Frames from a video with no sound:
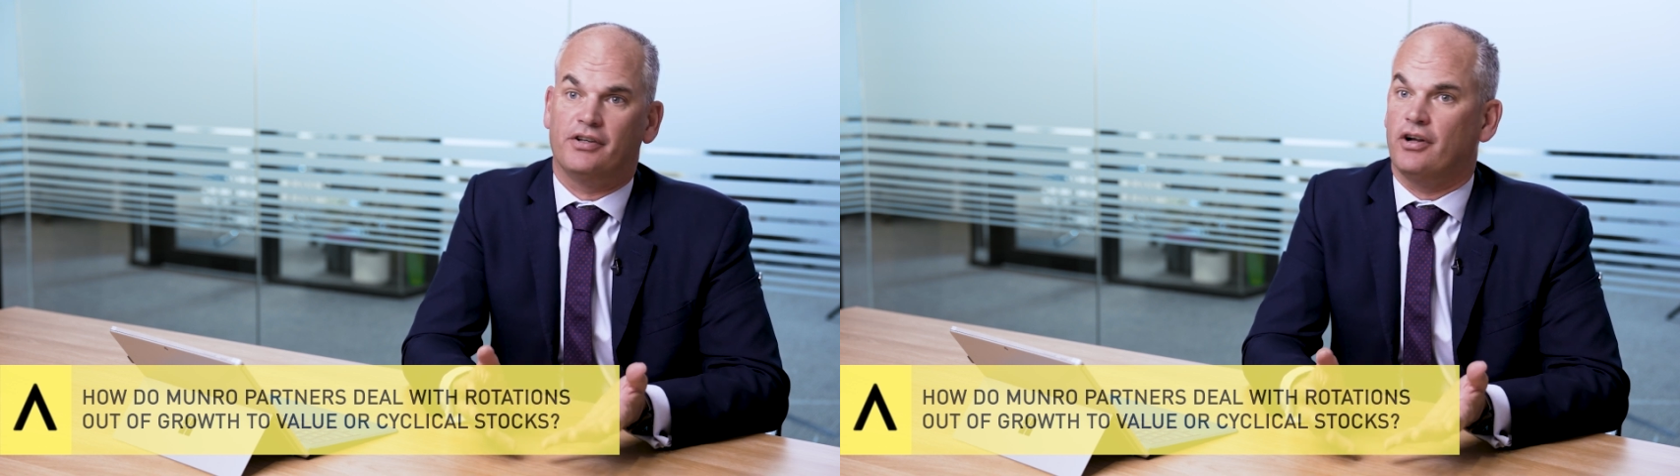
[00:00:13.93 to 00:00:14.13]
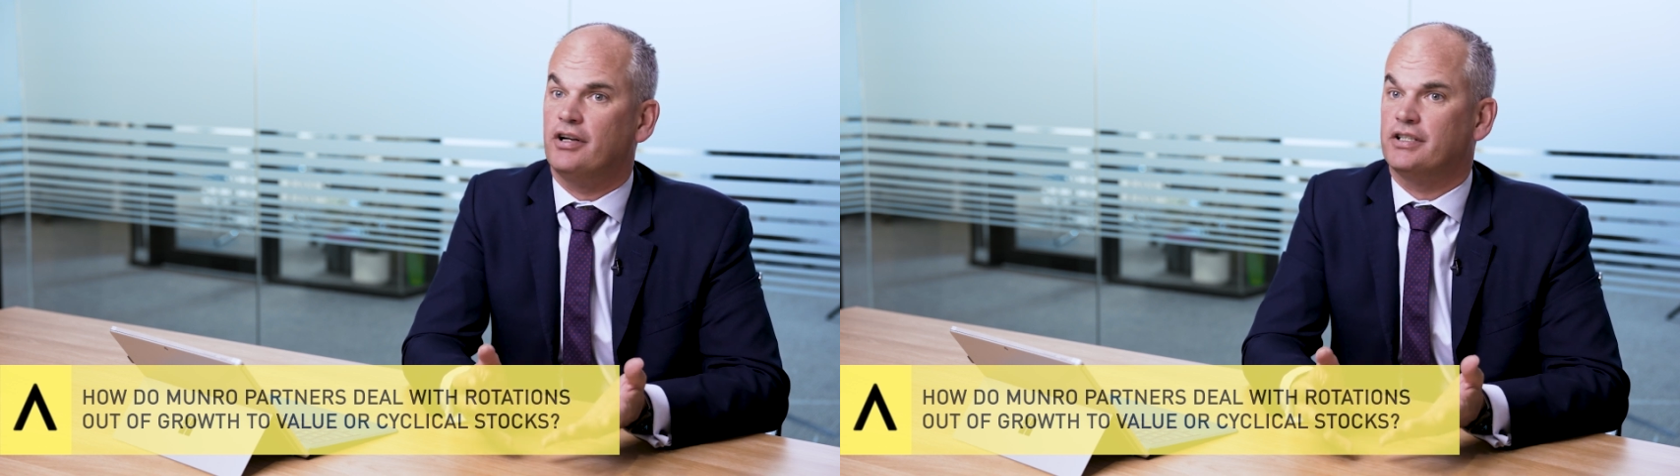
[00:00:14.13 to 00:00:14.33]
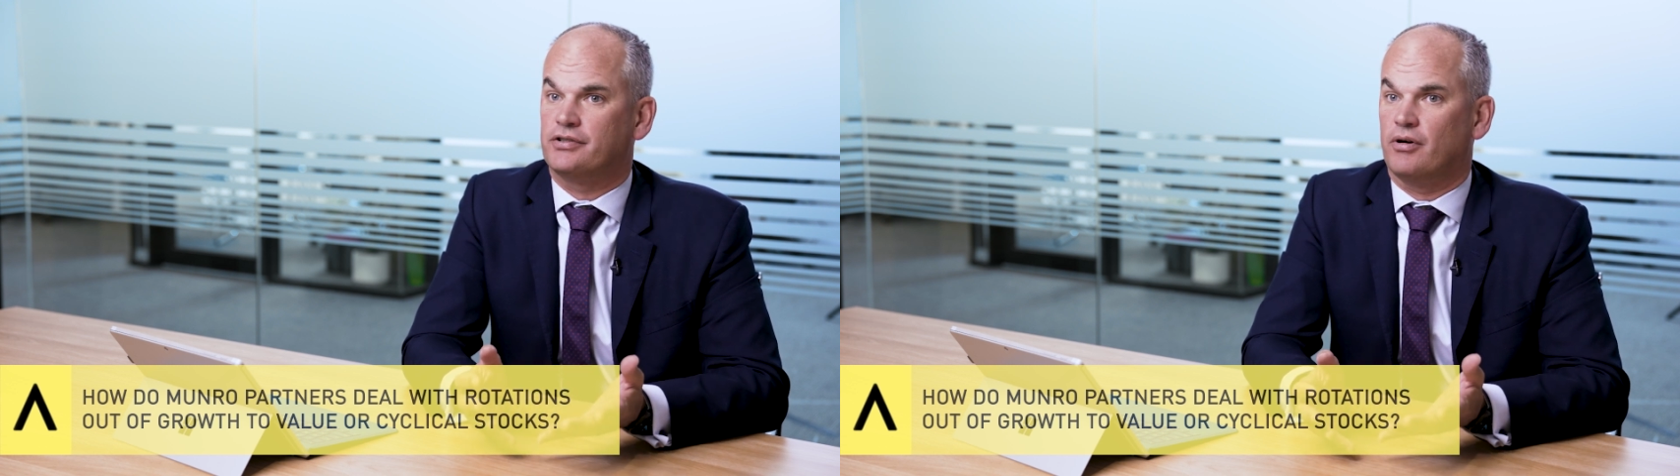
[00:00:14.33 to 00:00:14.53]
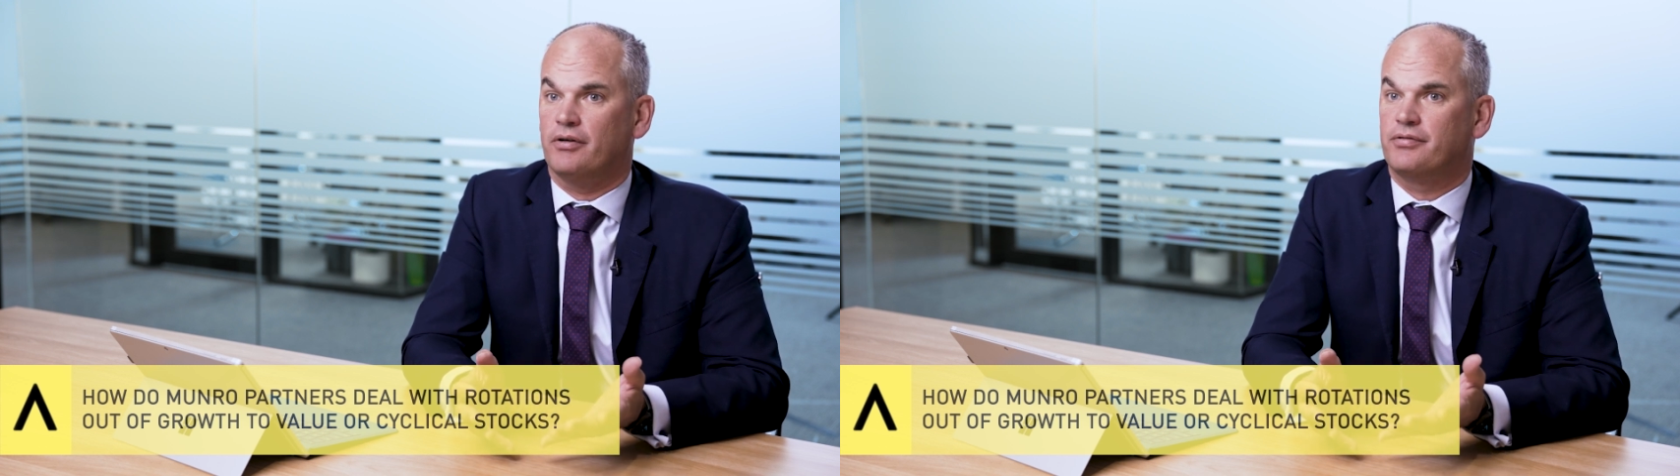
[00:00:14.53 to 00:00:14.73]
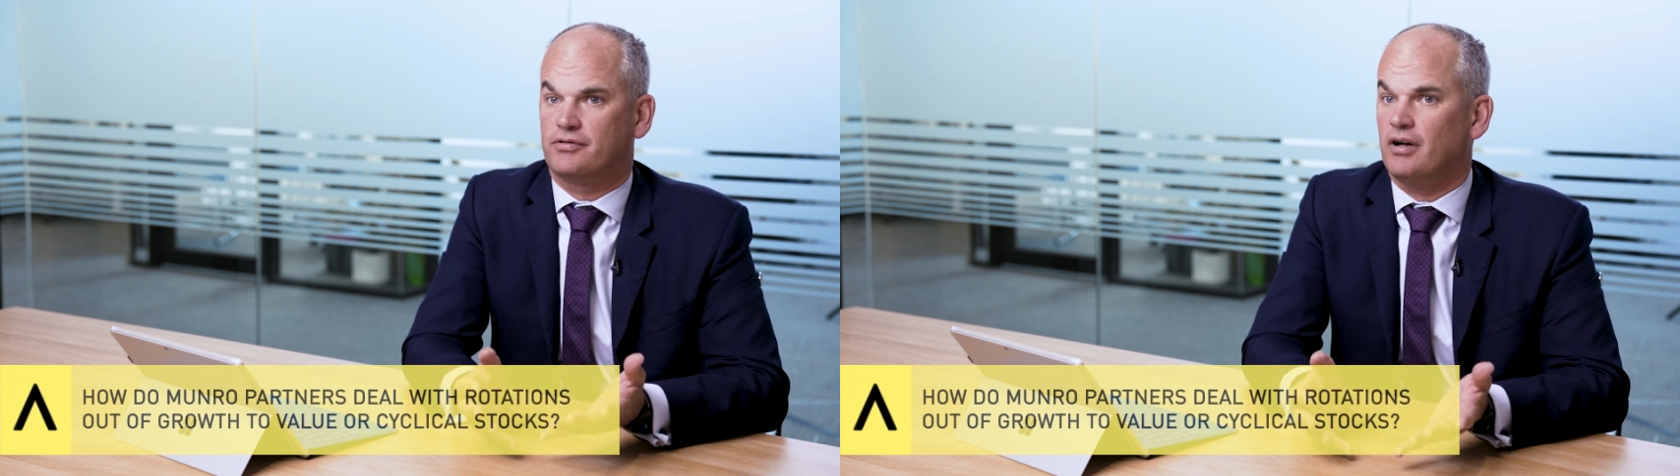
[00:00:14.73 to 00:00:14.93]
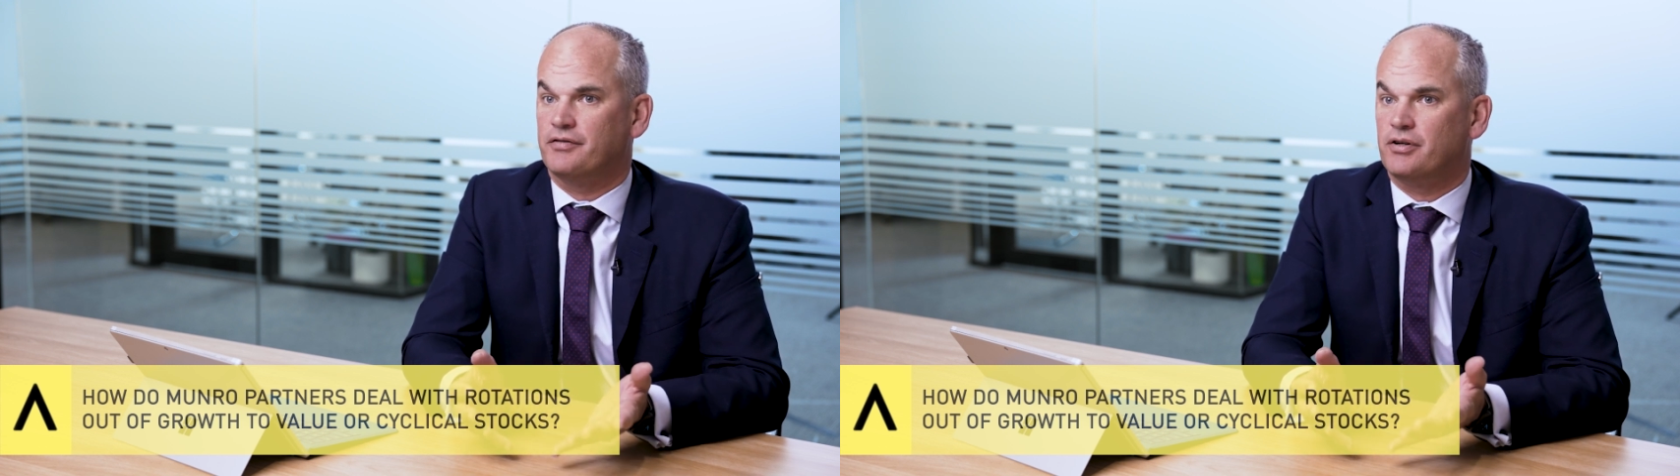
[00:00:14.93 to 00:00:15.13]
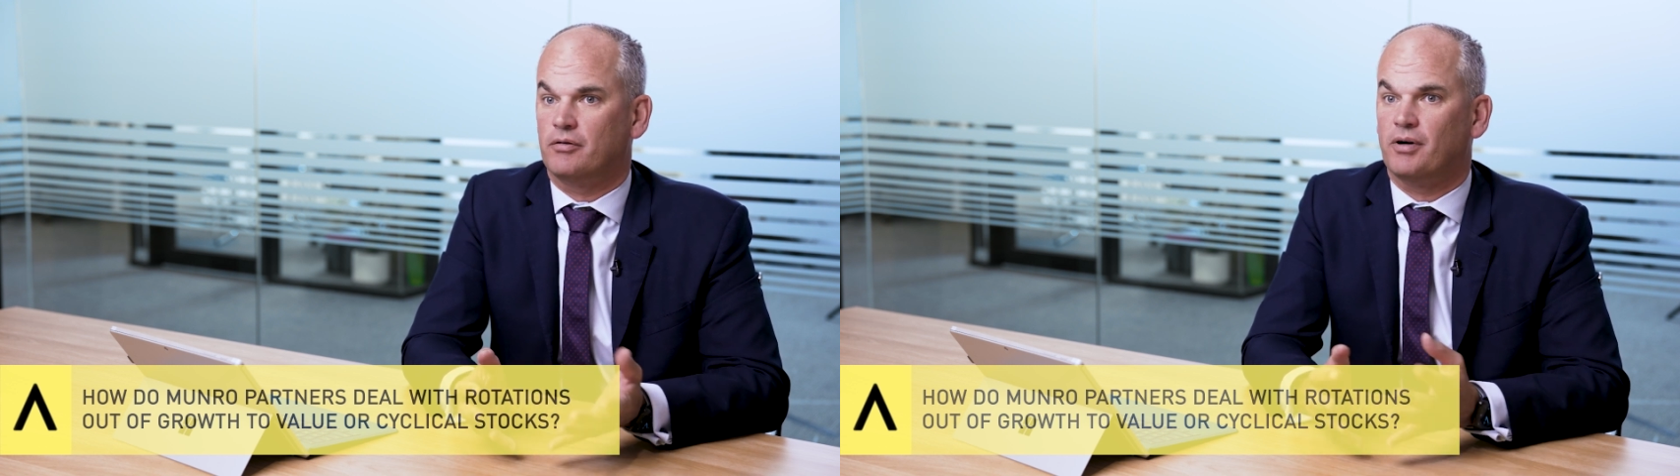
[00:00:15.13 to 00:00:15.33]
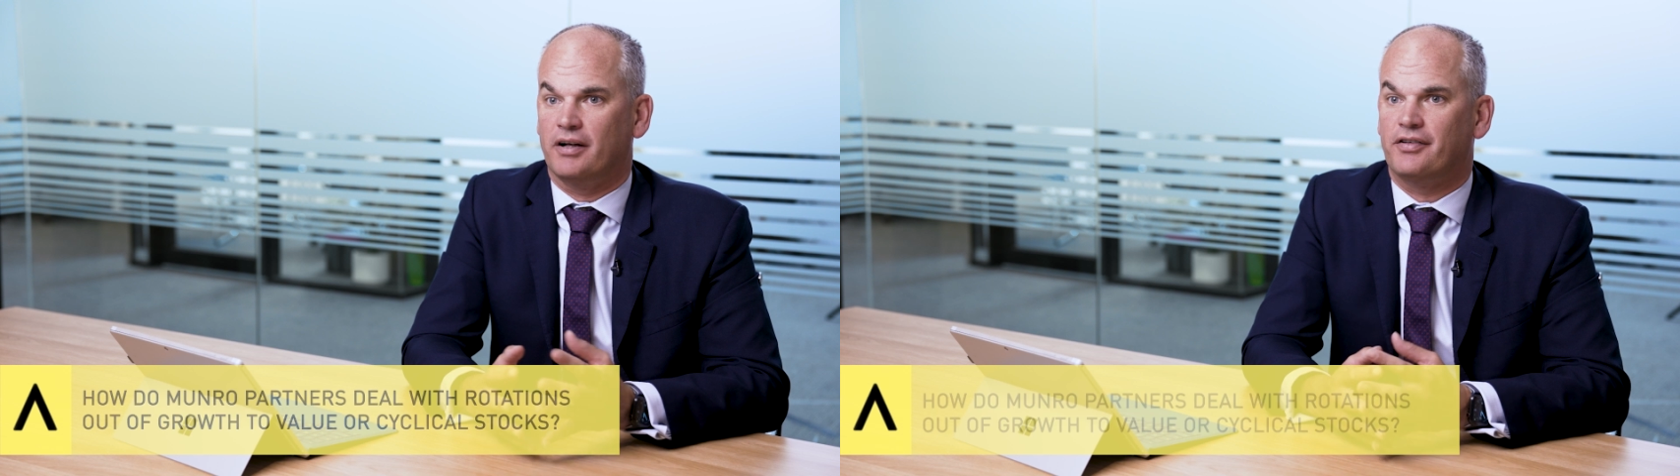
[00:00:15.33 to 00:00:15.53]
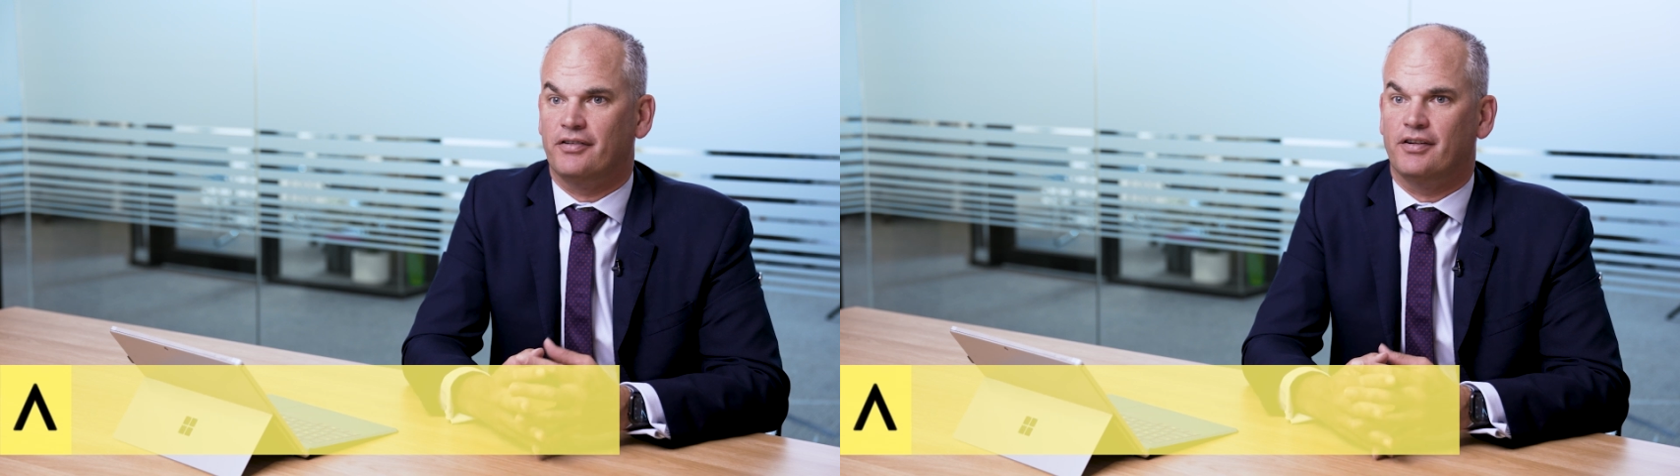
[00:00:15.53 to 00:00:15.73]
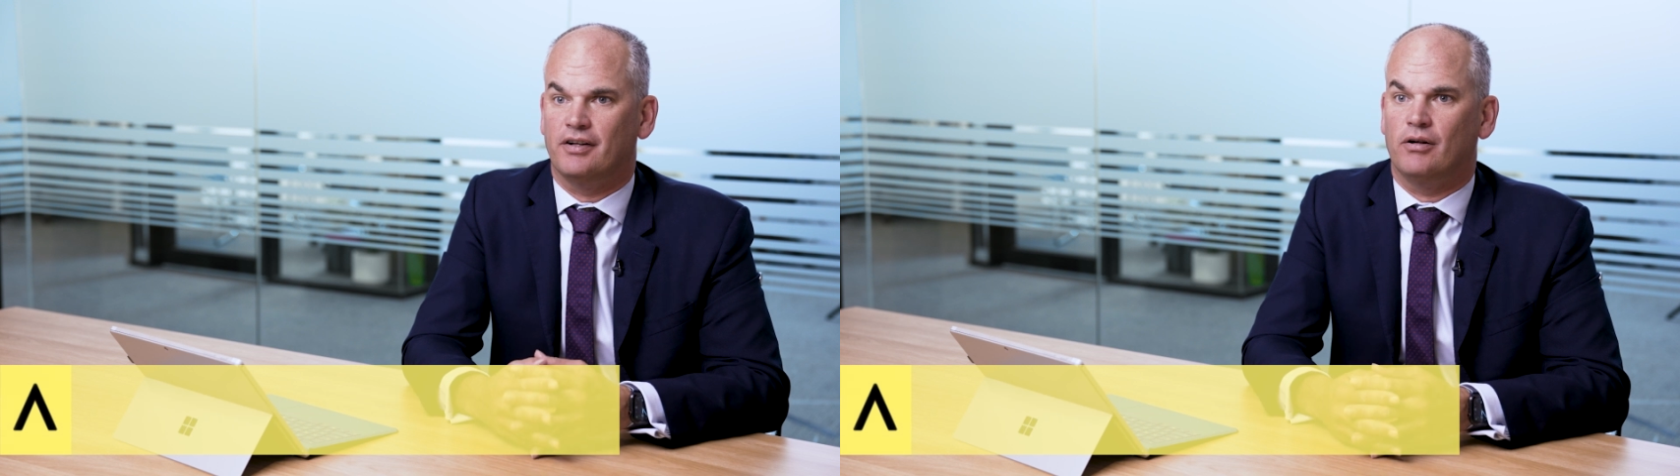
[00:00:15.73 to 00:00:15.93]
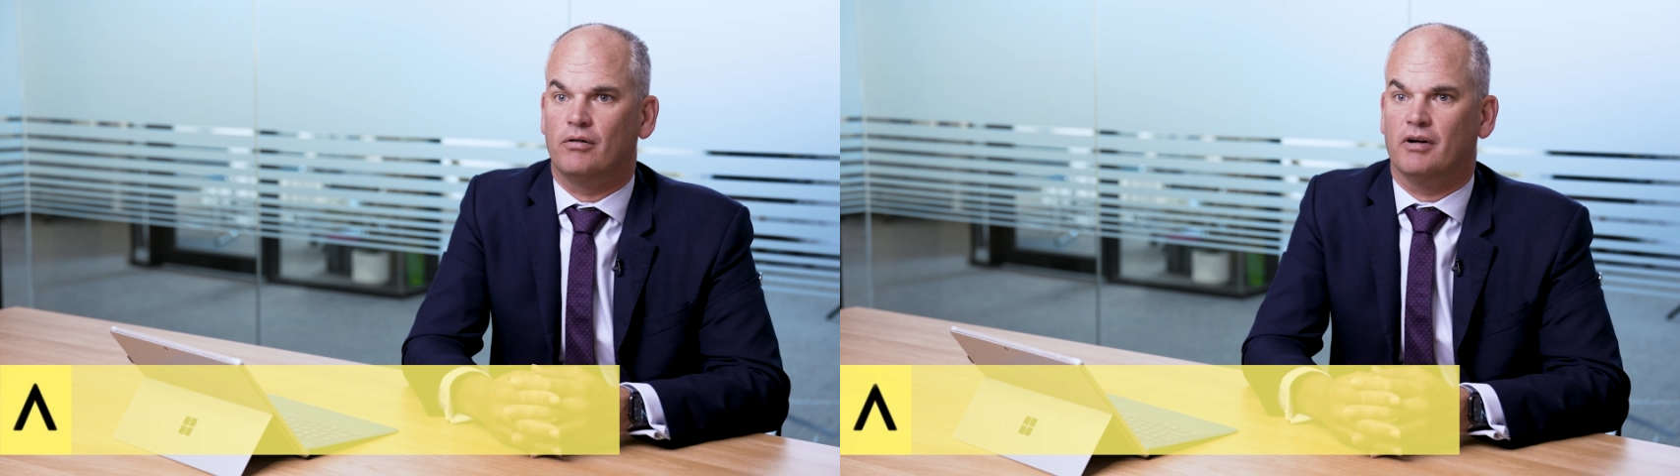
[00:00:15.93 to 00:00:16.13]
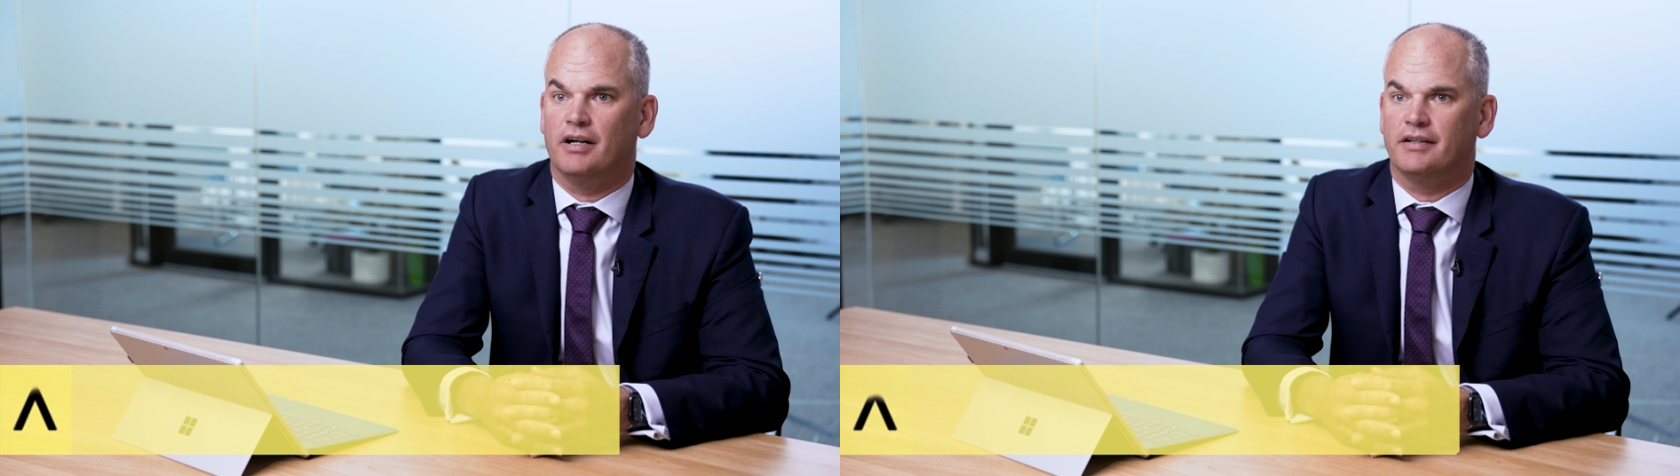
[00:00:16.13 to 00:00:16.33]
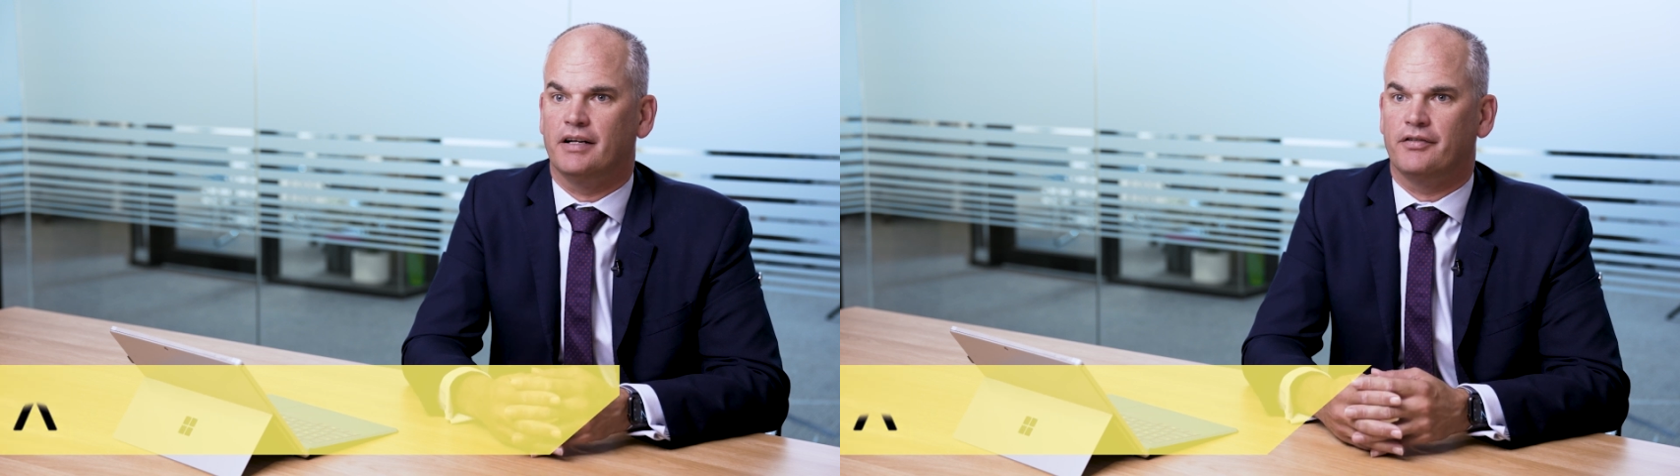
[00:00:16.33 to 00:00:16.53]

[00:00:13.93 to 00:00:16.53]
that earnings growth drives stock prices in the long run.